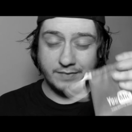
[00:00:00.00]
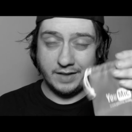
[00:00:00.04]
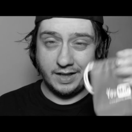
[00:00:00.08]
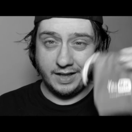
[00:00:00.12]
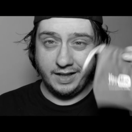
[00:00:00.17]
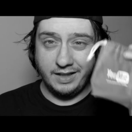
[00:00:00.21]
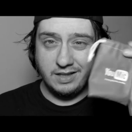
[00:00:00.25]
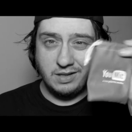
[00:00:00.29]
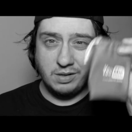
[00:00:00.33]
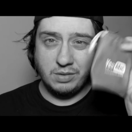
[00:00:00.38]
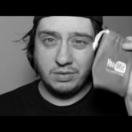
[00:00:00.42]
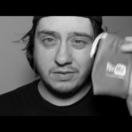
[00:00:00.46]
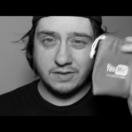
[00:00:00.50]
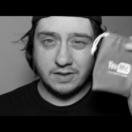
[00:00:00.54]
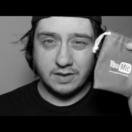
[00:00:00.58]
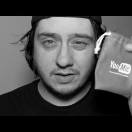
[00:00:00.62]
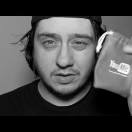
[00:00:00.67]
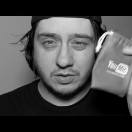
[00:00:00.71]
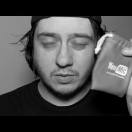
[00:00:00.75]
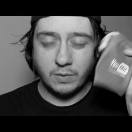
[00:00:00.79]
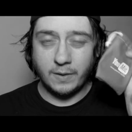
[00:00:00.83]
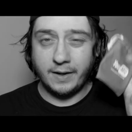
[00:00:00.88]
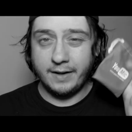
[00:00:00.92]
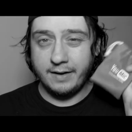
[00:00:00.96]
I use
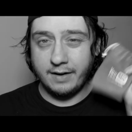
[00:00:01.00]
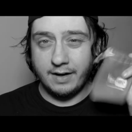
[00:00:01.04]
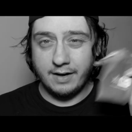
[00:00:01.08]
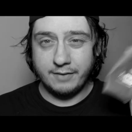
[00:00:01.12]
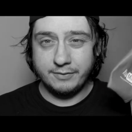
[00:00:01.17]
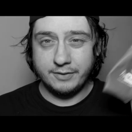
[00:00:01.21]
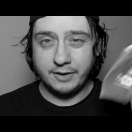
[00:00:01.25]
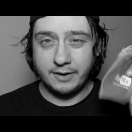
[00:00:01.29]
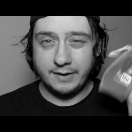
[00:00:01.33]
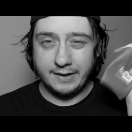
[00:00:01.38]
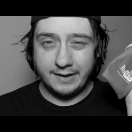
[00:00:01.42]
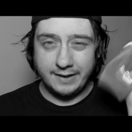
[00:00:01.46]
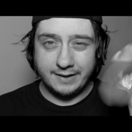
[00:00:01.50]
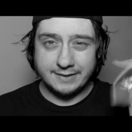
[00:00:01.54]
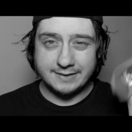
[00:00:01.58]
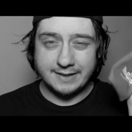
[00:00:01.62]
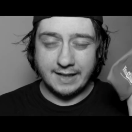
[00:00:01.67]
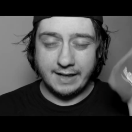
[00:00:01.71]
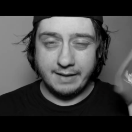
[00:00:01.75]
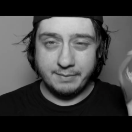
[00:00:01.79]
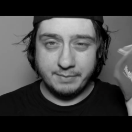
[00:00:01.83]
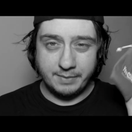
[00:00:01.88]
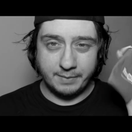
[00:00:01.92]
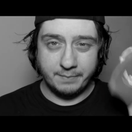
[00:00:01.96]
this quite often
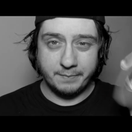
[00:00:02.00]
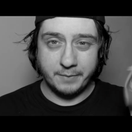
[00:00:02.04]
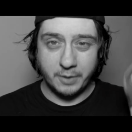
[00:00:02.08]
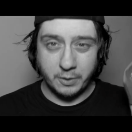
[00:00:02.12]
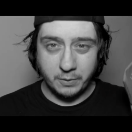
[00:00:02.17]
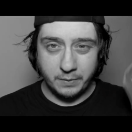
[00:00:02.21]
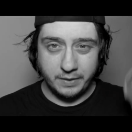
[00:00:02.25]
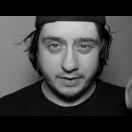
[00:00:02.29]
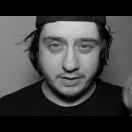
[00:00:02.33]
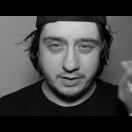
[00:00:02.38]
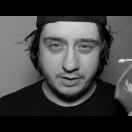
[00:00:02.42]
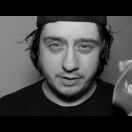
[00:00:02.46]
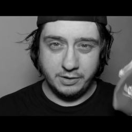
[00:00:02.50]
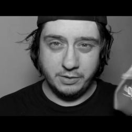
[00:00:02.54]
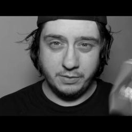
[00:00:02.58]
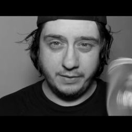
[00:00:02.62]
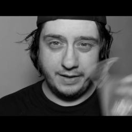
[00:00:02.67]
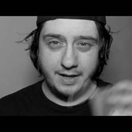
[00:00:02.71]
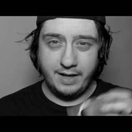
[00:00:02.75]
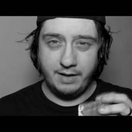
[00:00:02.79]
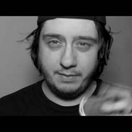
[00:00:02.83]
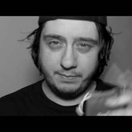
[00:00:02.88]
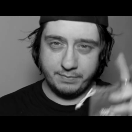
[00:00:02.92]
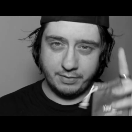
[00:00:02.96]
anytime I'm going to do a